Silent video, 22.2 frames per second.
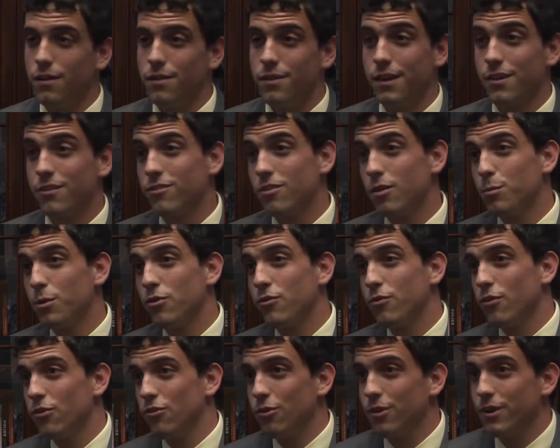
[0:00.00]
Thanks so
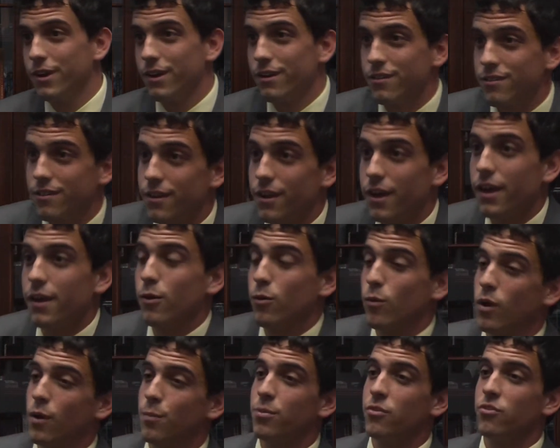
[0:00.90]
much for joining us today,
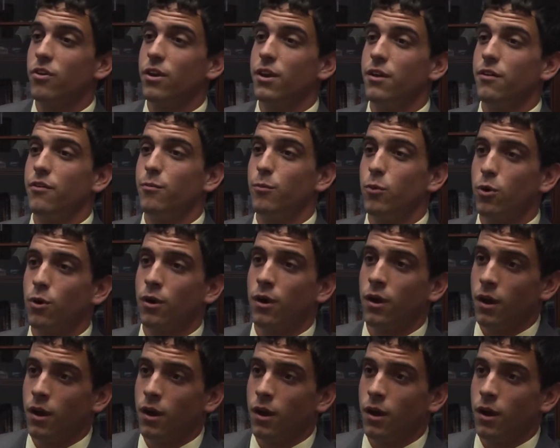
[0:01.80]
Representative Moore.